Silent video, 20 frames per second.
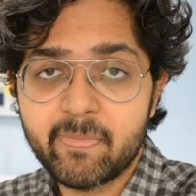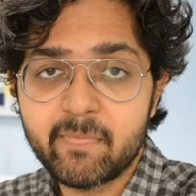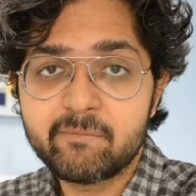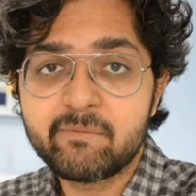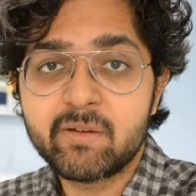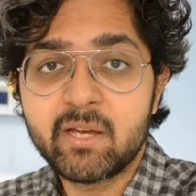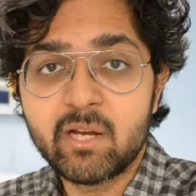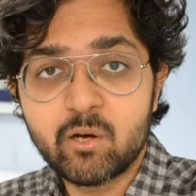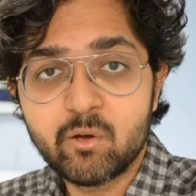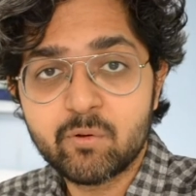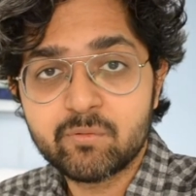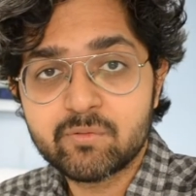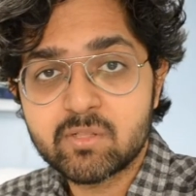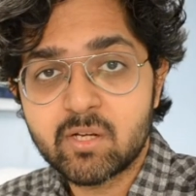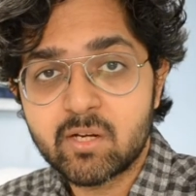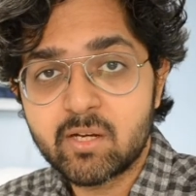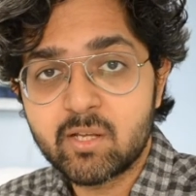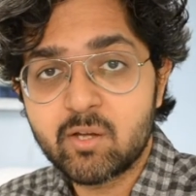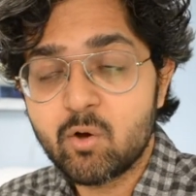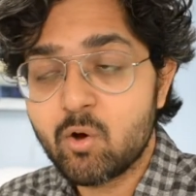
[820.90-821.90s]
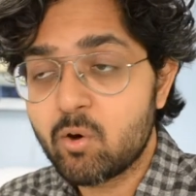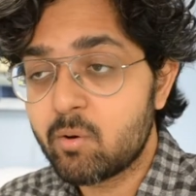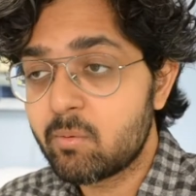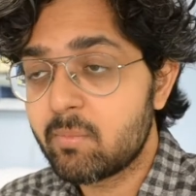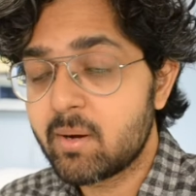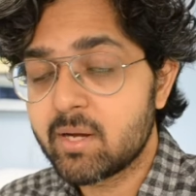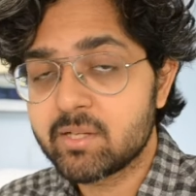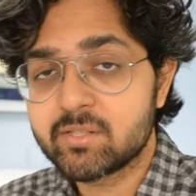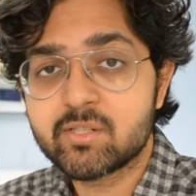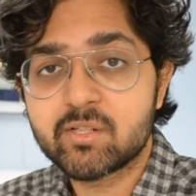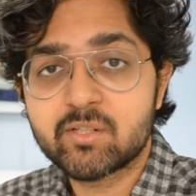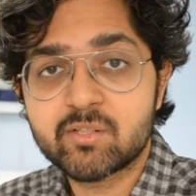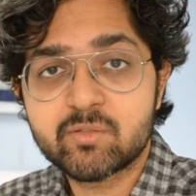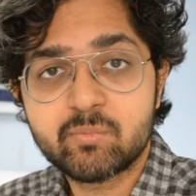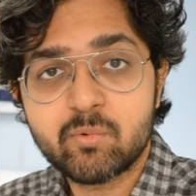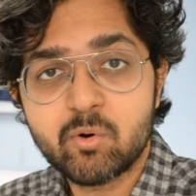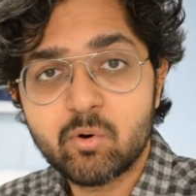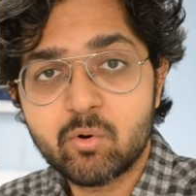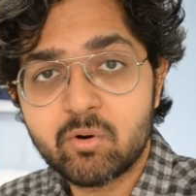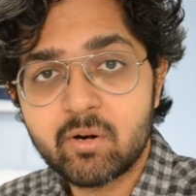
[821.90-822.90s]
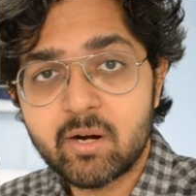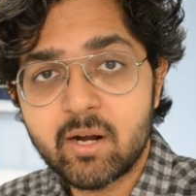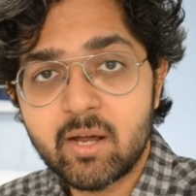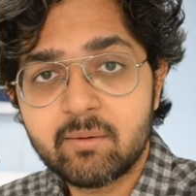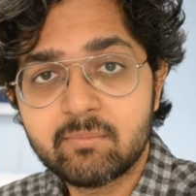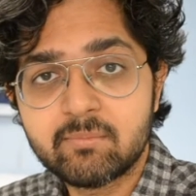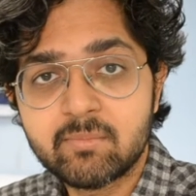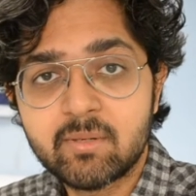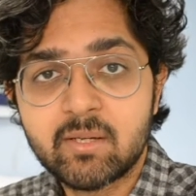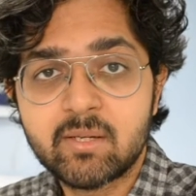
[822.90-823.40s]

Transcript: field of study or master's program.